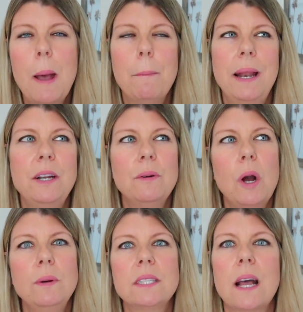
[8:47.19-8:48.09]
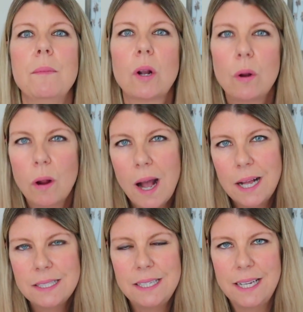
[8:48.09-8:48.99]
but I don't always come
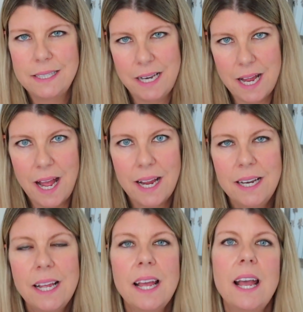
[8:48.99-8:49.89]
across as a 9,